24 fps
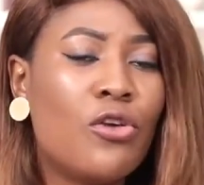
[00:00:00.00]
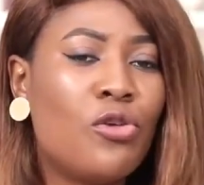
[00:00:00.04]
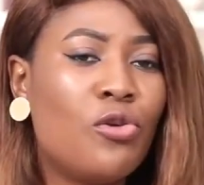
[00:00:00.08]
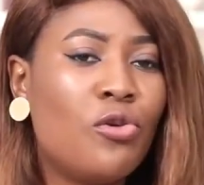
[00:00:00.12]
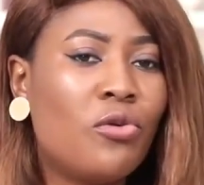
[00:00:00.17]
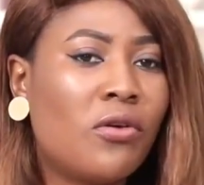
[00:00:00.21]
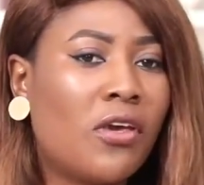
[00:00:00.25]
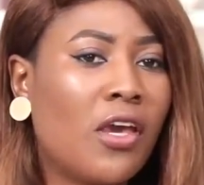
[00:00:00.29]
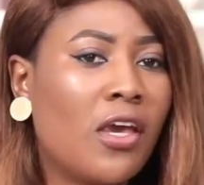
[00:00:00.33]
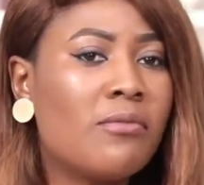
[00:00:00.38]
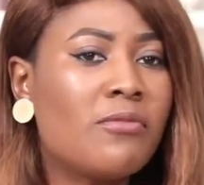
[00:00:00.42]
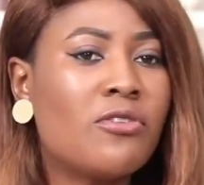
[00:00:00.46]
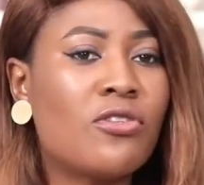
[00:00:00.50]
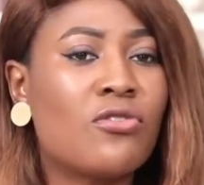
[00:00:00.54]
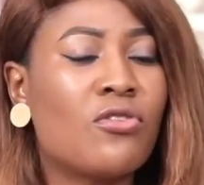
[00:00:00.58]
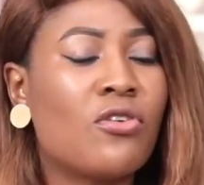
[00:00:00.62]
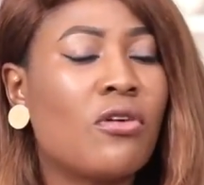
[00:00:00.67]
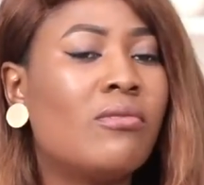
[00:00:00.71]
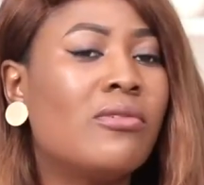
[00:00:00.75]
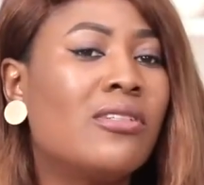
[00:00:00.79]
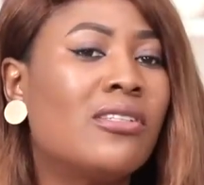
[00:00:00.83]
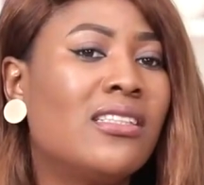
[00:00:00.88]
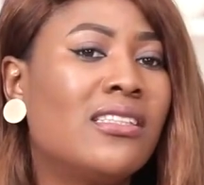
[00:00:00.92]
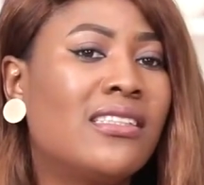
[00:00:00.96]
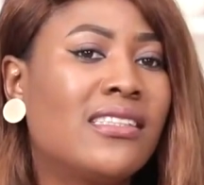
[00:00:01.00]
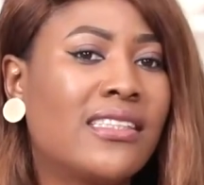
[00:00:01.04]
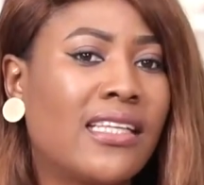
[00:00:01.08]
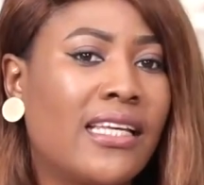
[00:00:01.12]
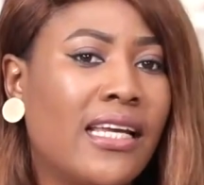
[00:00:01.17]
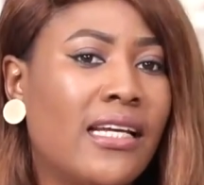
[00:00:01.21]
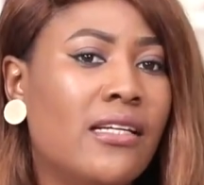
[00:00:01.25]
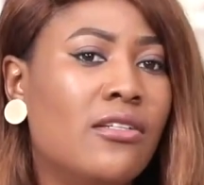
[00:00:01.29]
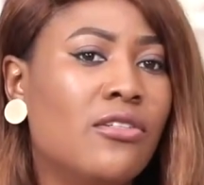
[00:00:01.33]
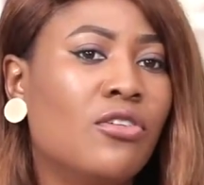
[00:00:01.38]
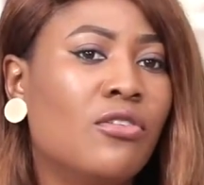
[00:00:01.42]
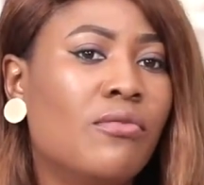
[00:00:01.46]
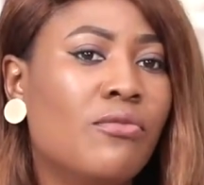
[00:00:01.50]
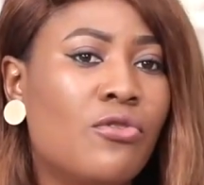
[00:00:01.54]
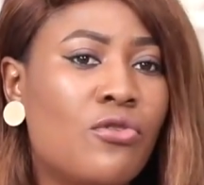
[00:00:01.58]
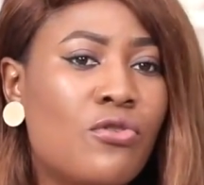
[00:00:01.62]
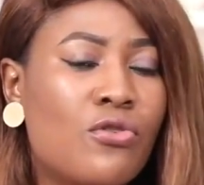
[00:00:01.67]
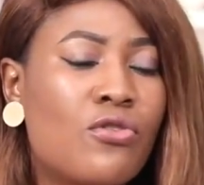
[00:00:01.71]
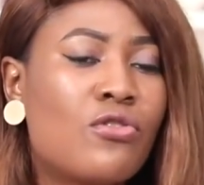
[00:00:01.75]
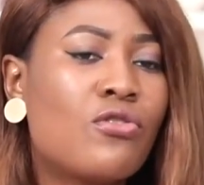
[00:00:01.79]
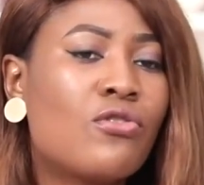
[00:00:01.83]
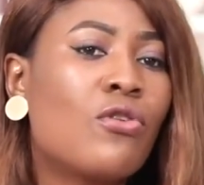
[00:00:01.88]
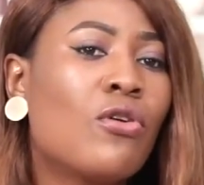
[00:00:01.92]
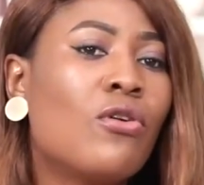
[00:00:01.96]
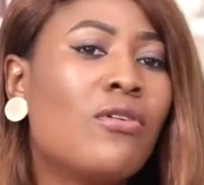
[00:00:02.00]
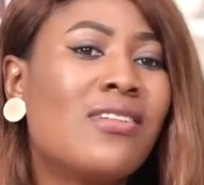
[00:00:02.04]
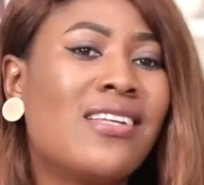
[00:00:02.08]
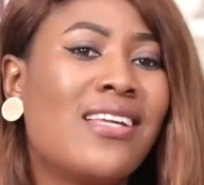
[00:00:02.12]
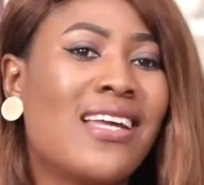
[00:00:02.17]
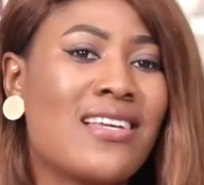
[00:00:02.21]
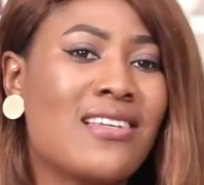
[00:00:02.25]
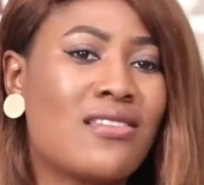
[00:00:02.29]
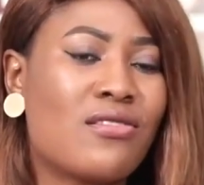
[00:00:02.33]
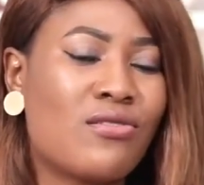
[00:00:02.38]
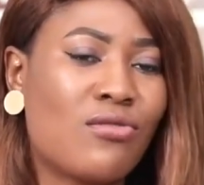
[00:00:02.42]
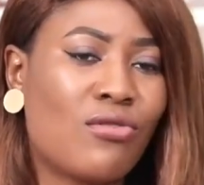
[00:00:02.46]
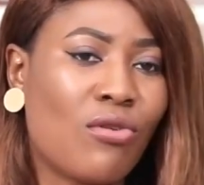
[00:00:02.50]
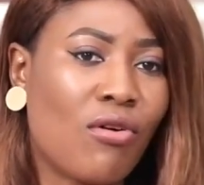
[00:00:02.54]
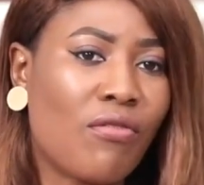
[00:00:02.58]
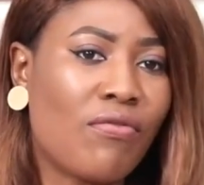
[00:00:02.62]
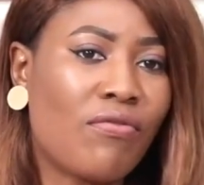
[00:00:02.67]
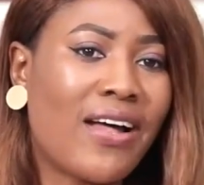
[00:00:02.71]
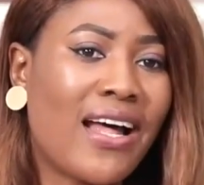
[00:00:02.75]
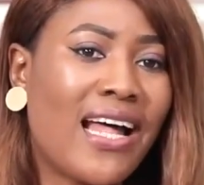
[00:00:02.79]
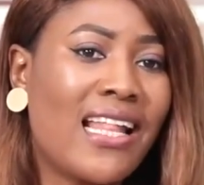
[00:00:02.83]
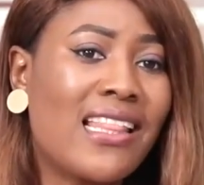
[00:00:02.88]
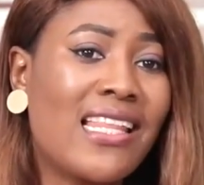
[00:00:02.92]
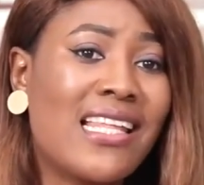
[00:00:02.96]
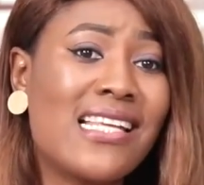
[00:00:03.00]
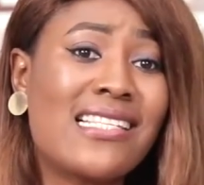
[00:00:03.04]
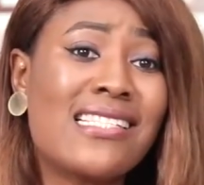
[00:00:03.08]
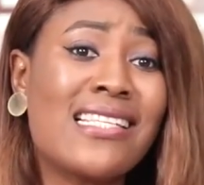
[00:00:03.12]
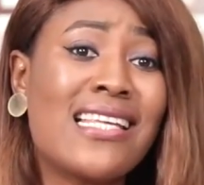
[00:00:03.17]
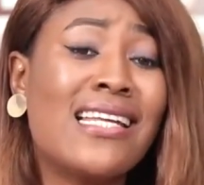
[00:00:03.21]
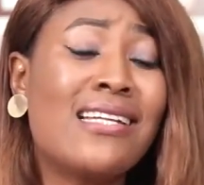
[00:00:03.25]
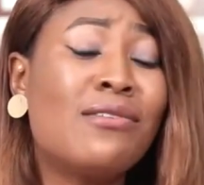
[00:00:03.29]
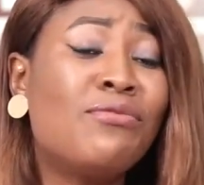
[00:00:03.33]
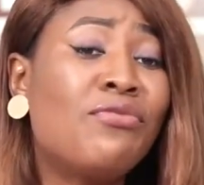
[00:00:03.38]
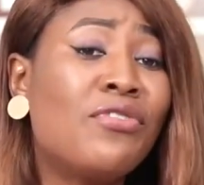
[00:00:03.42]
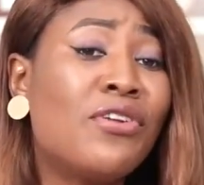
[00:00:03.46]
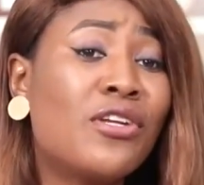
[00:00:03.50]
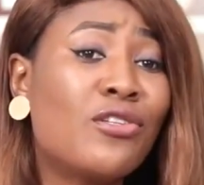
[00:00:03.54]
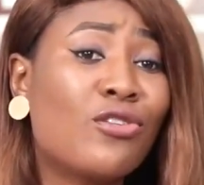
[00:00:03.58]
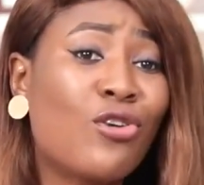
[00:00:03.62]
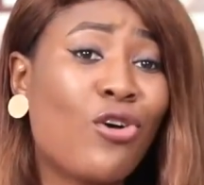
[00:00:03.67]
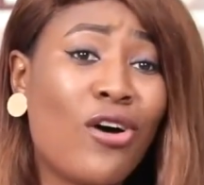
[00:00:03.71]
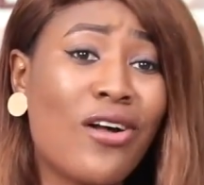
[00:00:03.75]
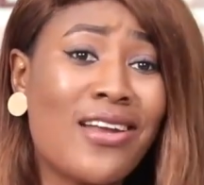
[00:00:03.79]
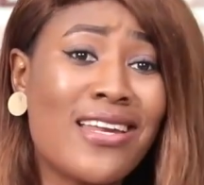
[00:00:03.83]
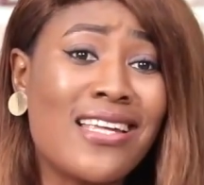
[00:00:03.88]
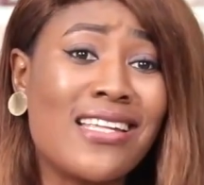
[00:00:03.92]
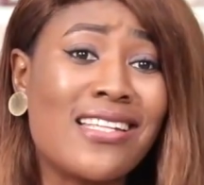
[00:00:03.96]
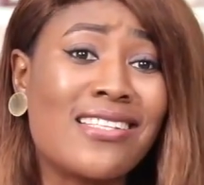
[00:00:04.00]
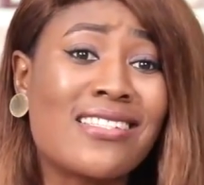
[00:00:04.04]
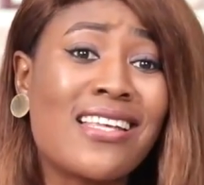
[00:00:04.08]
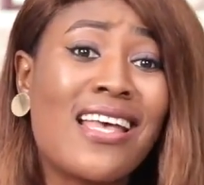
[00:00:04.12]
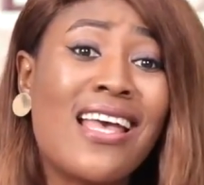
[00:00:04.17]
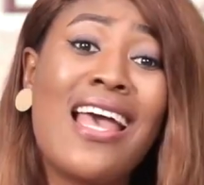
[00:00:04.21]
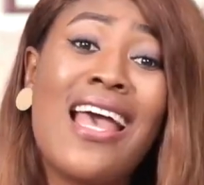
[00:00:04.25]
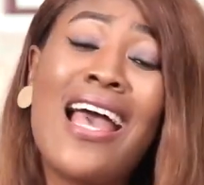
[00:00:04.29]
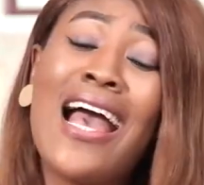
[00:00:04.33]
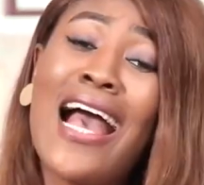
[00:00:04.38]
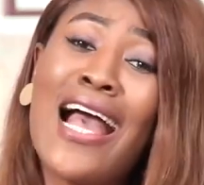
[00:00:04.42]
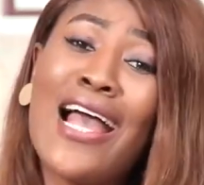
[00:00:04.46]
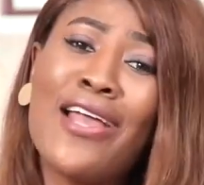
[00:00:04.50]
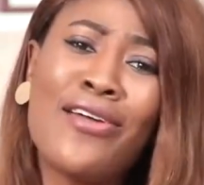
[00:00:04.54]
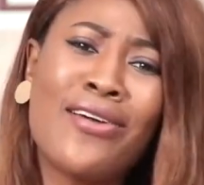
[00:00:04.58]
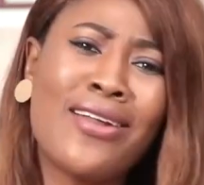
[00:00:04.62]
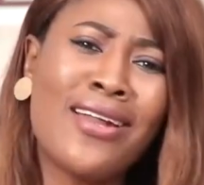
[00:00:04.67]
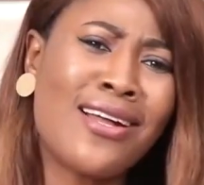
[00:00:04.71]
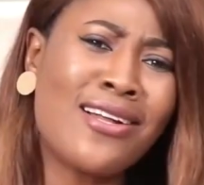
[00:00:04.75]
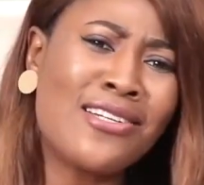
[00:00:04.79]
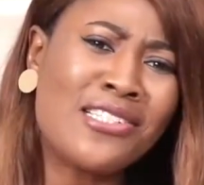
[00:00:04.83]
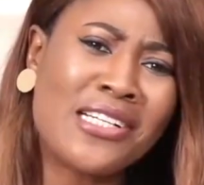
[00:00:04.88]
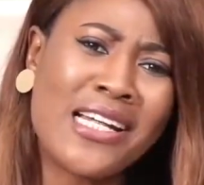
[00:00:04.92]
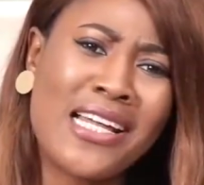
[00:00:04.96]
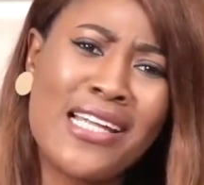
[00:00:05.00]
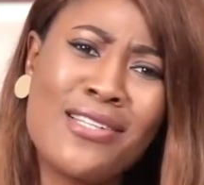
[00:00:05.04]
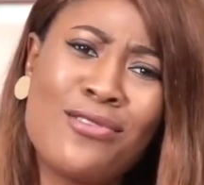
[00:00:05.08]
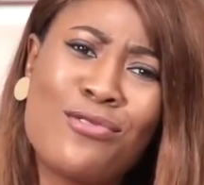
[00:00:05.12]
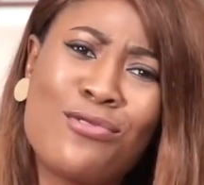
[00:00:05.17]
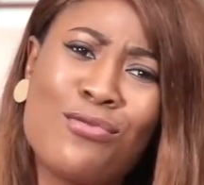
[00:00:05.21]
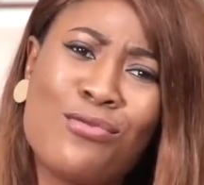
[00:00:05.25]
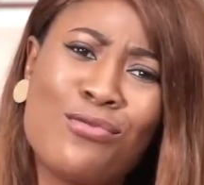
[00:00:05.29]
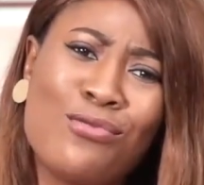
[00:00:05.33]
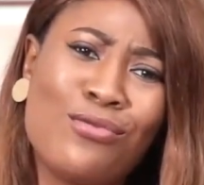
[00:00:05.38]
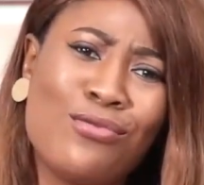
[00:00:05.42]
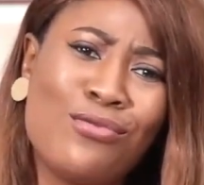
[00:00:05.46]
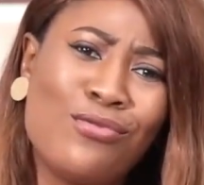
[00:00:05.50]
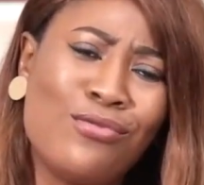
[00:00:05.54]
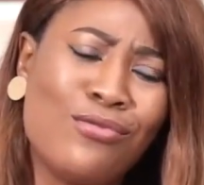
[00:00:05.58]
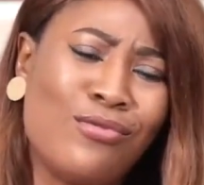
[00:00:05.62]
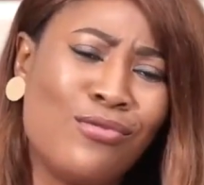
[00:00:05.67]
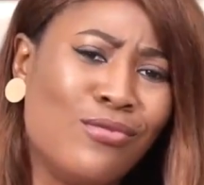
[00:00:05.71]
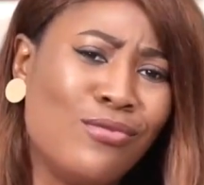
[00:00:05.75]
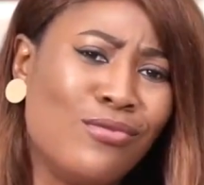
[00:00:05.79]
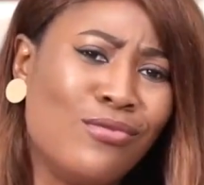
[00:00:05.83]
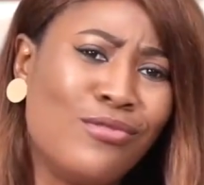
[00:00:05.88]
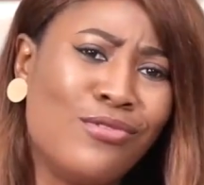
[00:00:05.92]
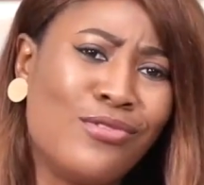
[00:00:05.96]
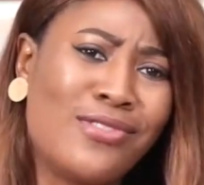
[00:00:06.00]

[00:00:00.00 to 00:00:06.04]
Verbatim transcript: You came to somebody's kingdom, you stole their stuff, and they said return it. And you're not trying to